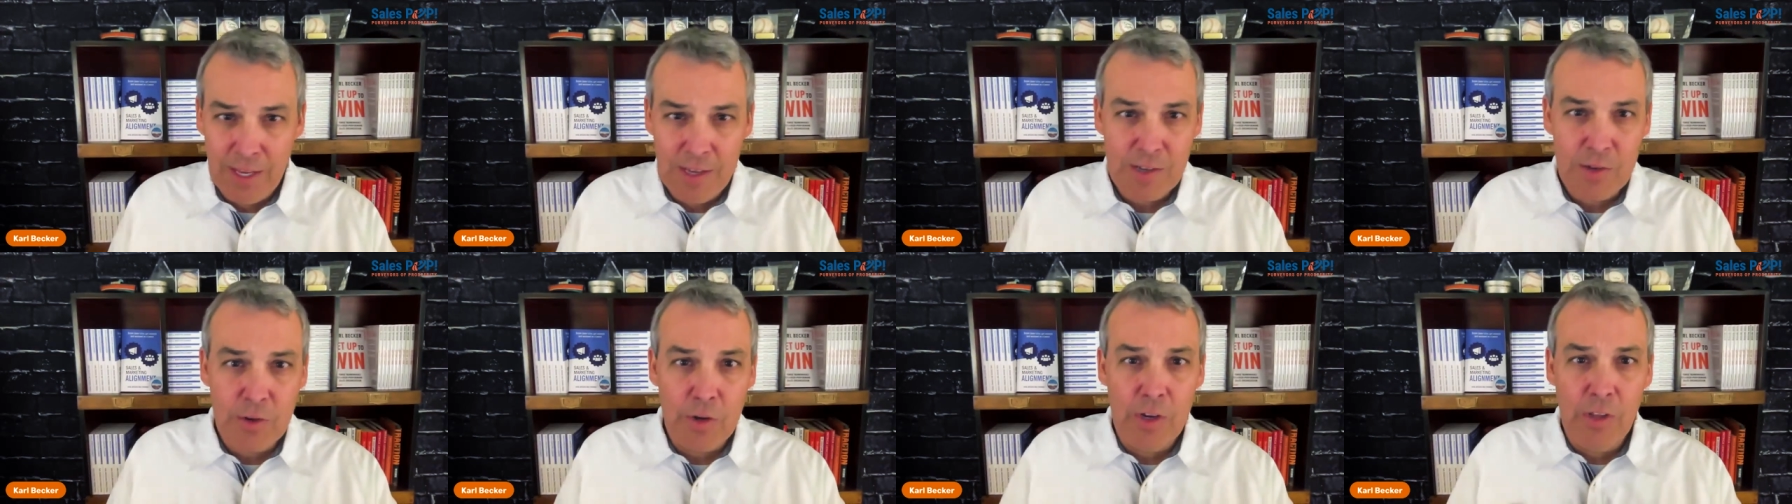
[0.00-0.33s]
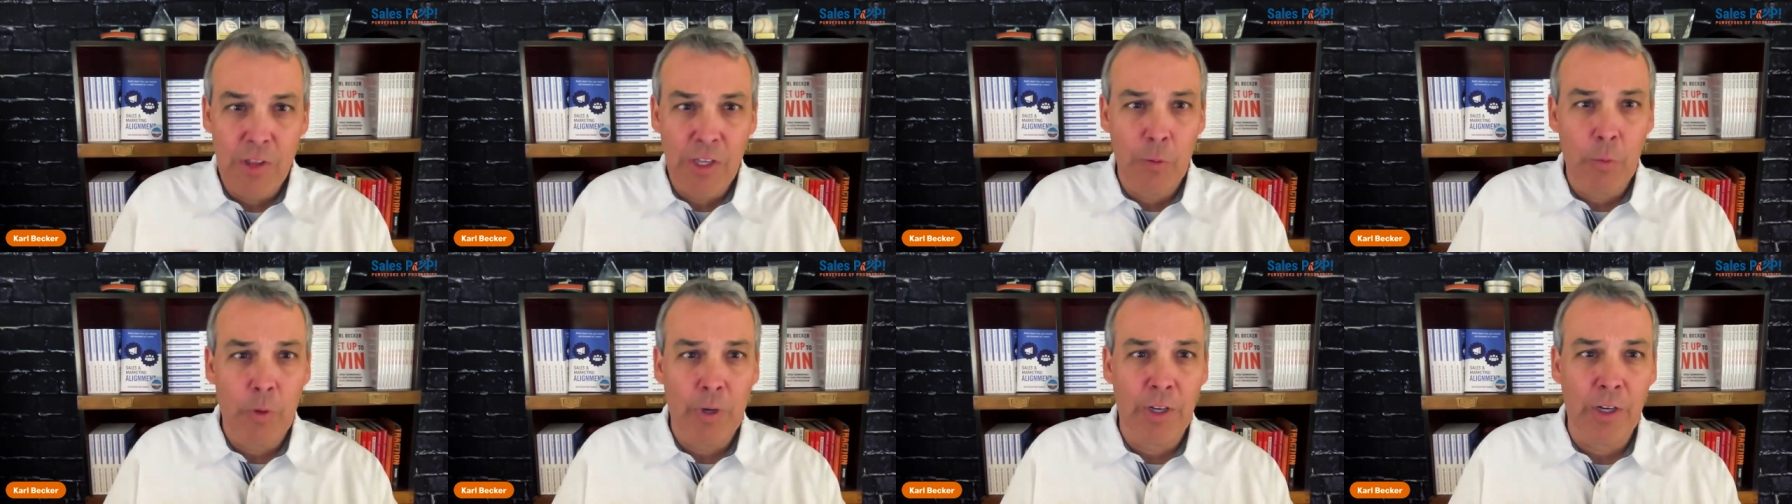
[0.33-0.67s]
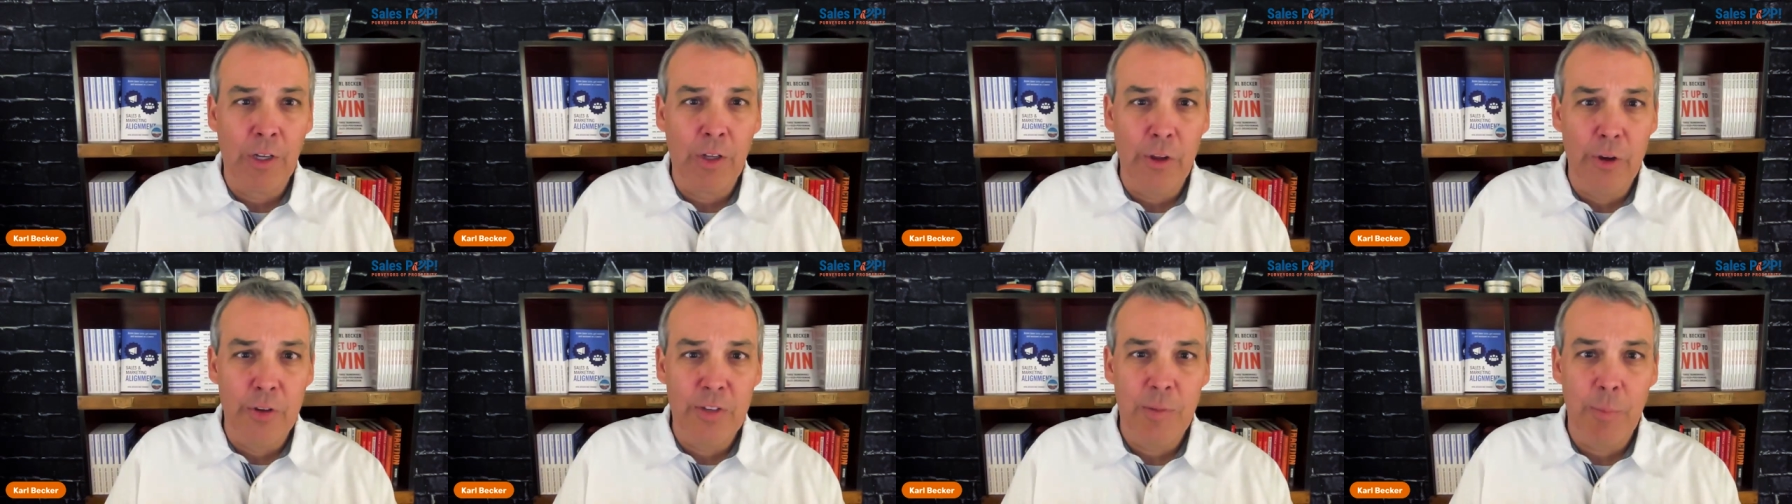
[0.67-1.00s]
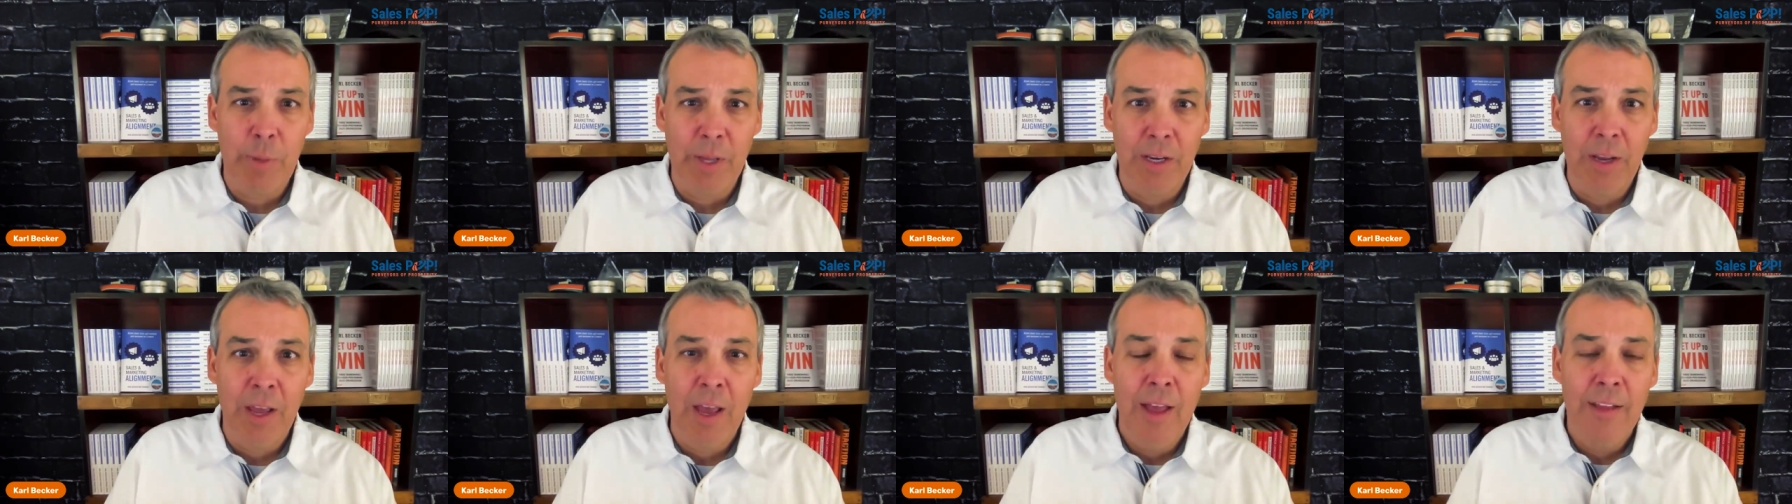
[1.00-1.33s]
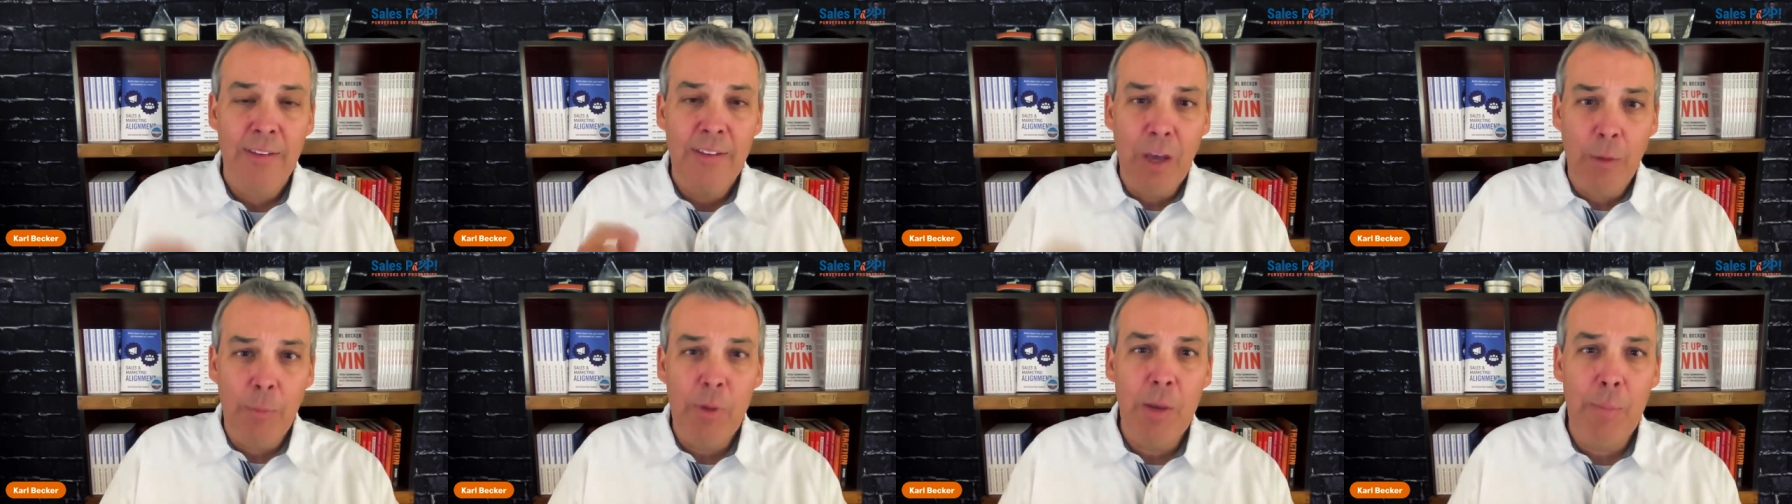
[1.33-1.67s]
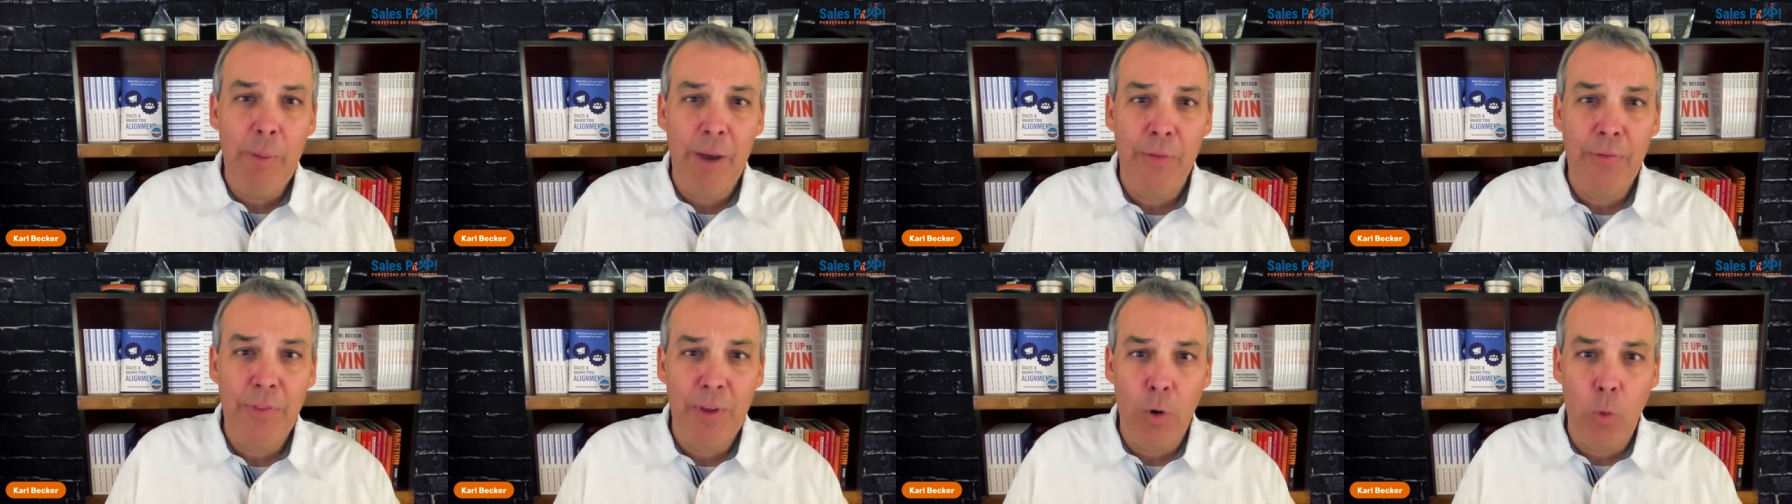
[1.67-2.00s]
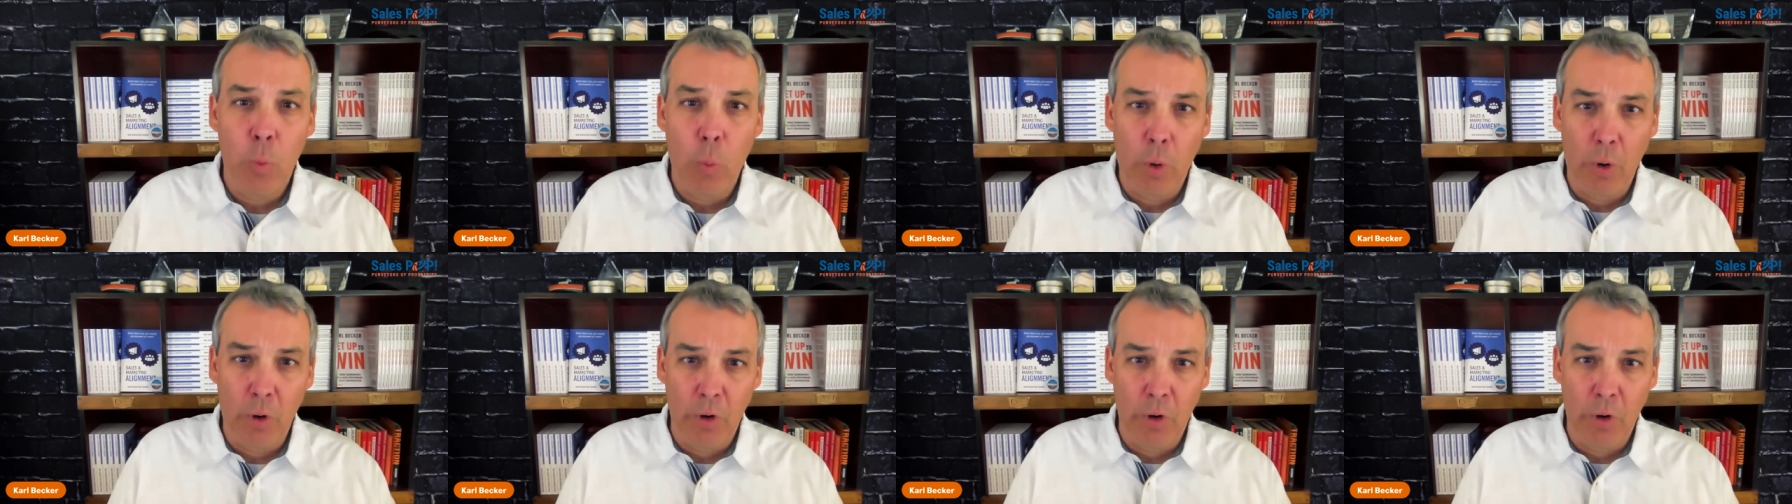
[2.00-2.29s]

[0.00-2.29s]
this or do you think we're going to close it? But tell me about their